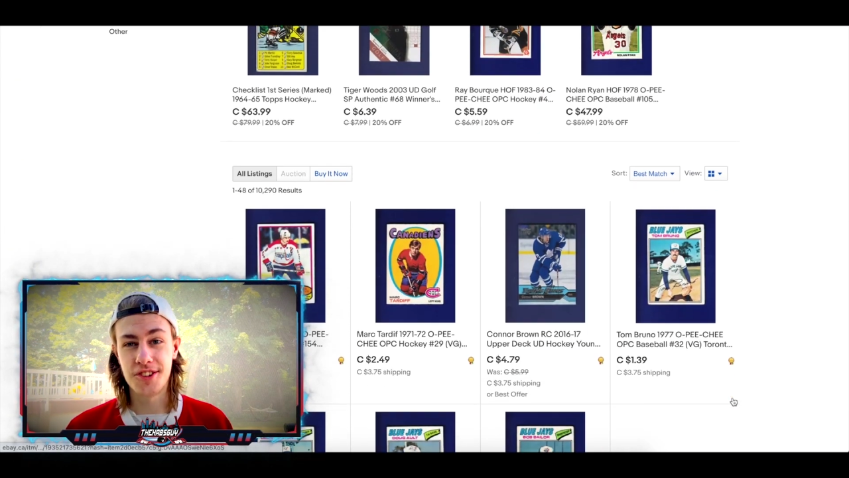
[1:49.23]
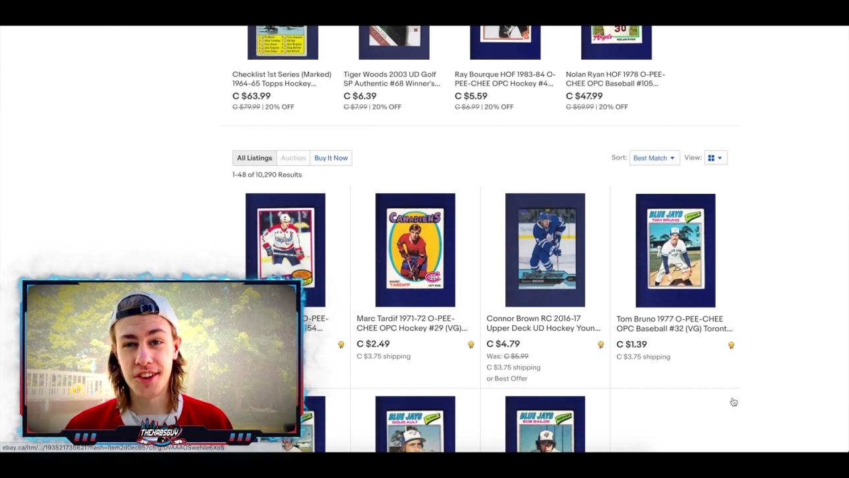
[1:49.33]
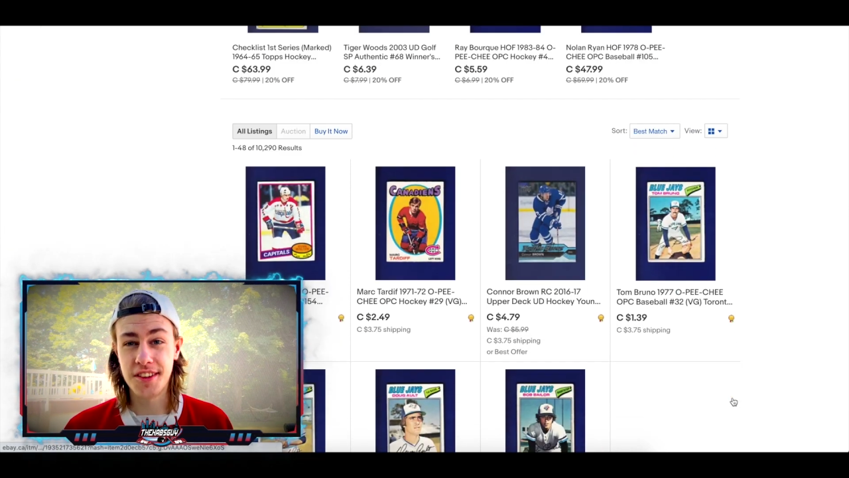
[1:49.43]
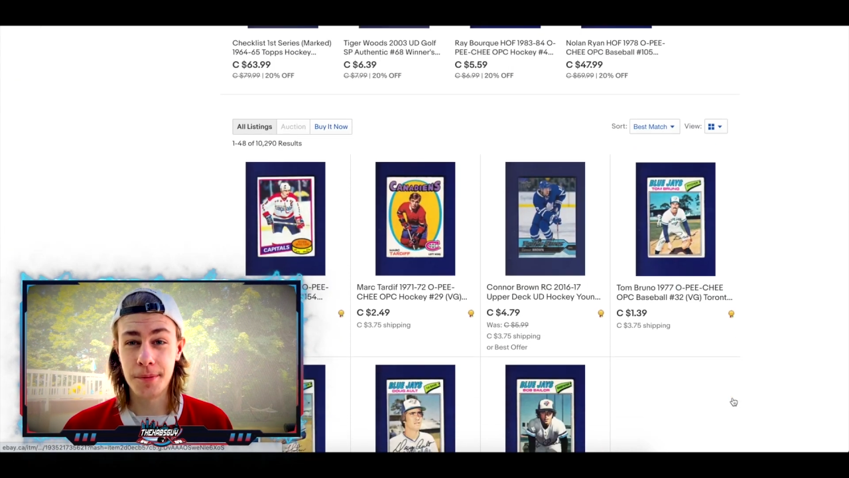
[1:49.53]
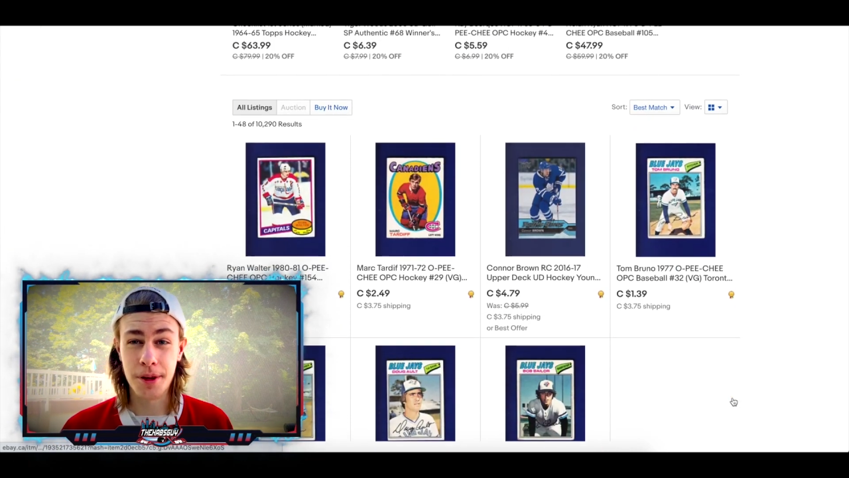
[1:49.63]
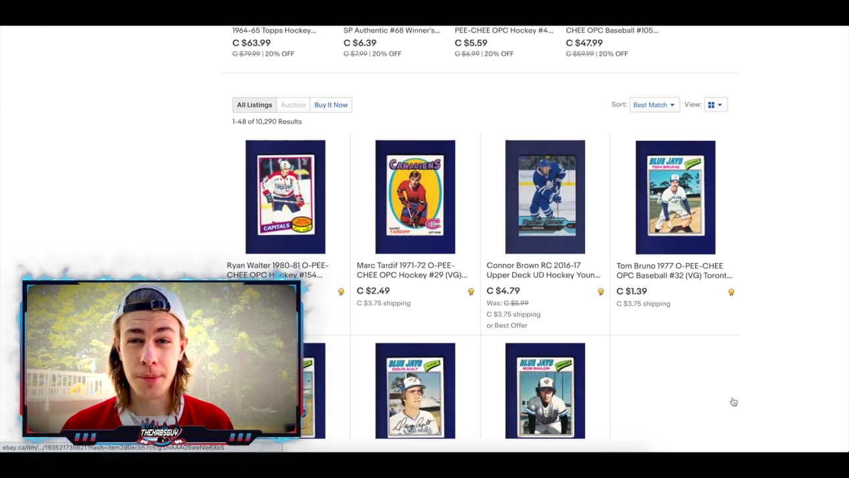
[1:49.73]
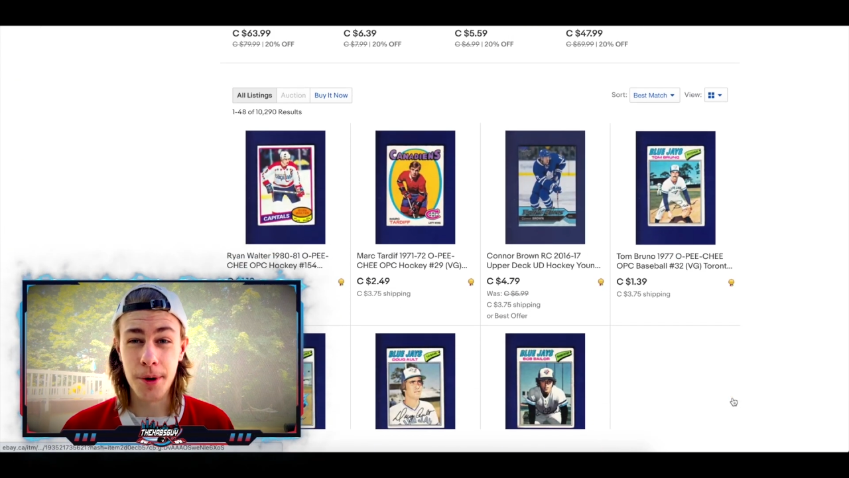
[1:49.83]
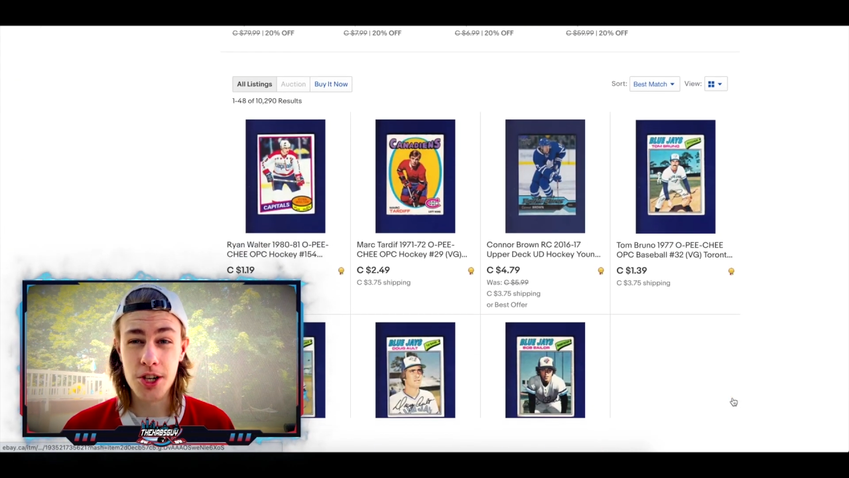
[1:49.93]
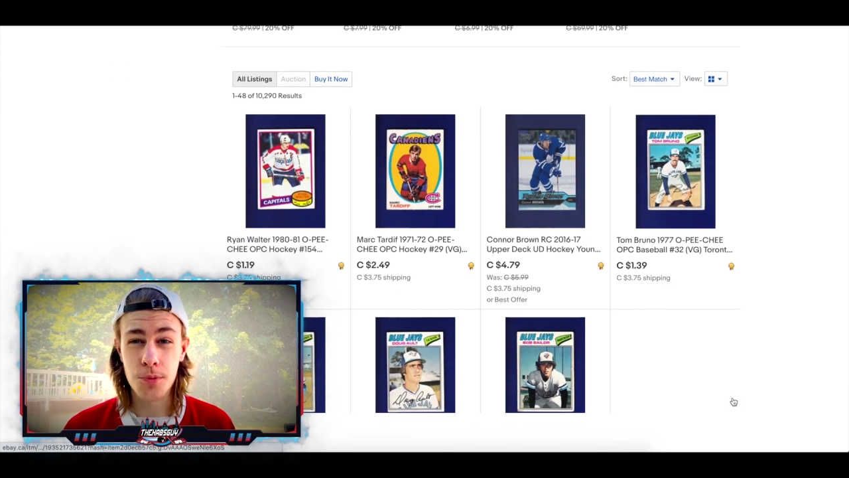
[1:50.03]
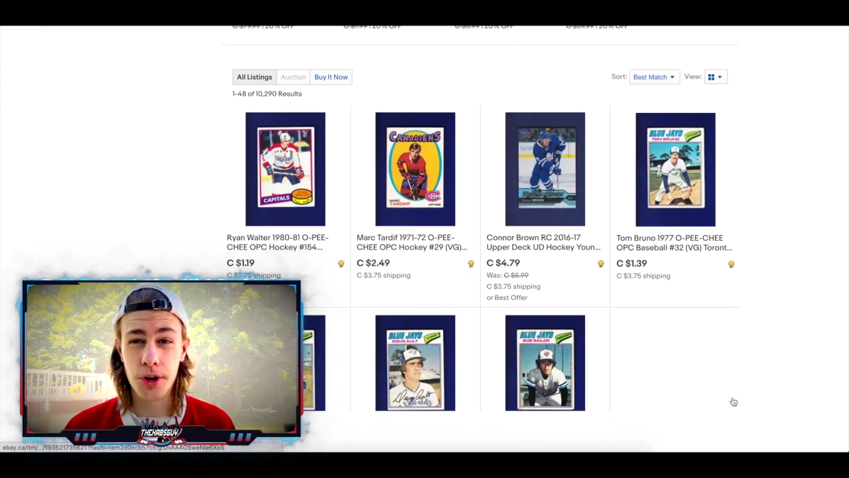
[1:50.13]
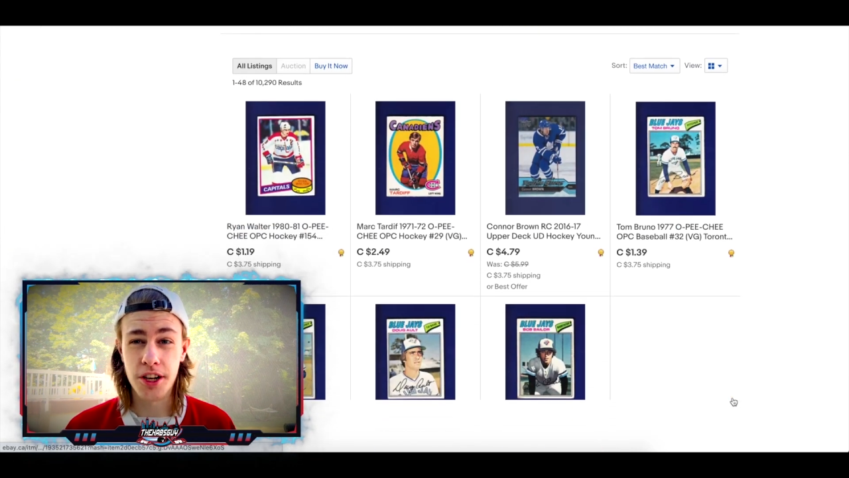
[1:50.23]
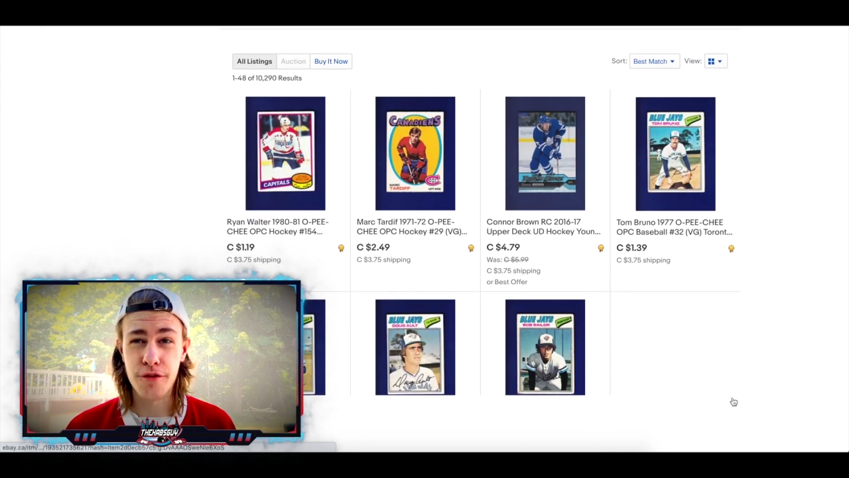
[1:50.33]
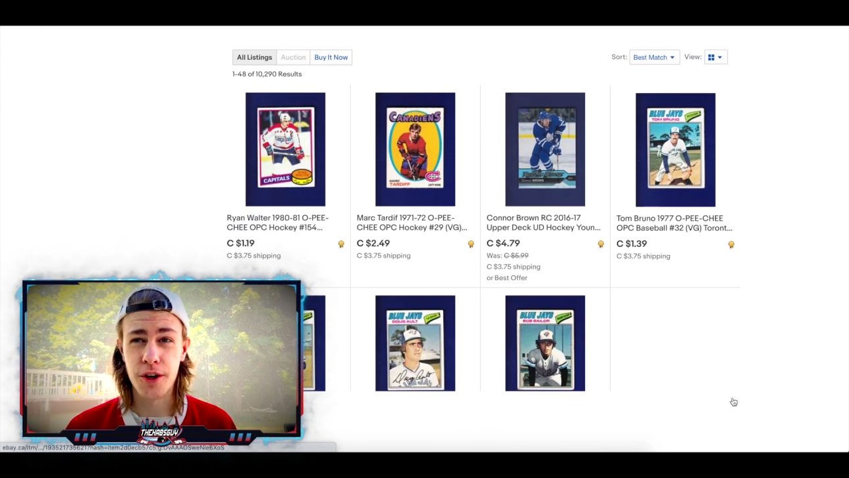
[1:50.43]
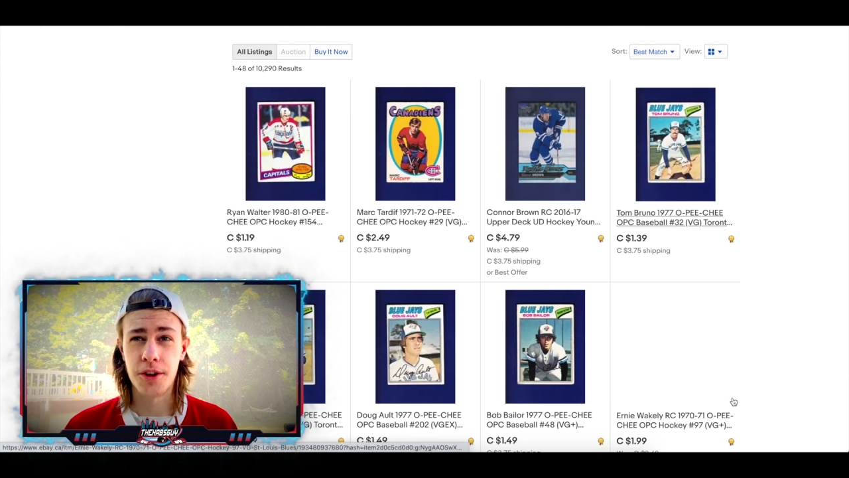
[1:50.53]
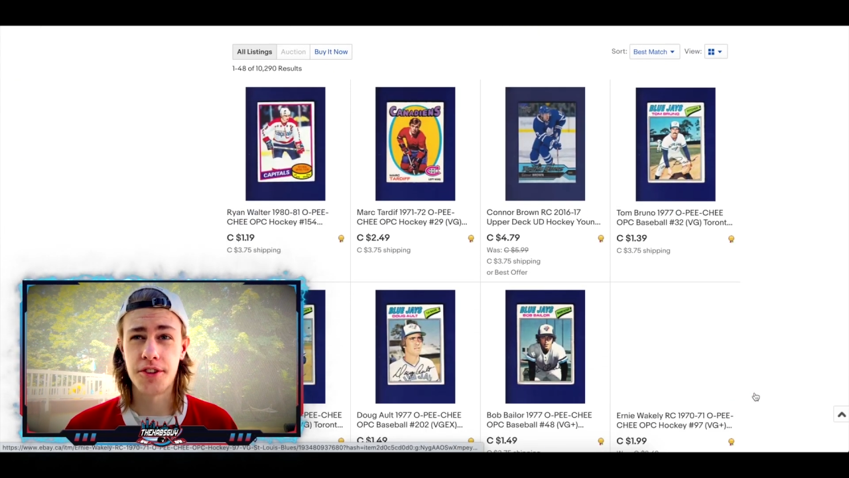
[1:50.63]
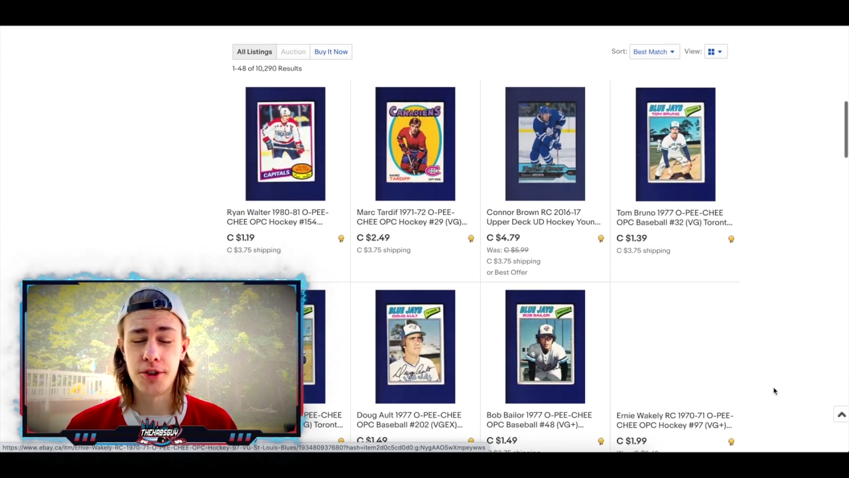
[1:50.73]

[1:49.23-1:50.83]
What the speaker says: just simply much more difficult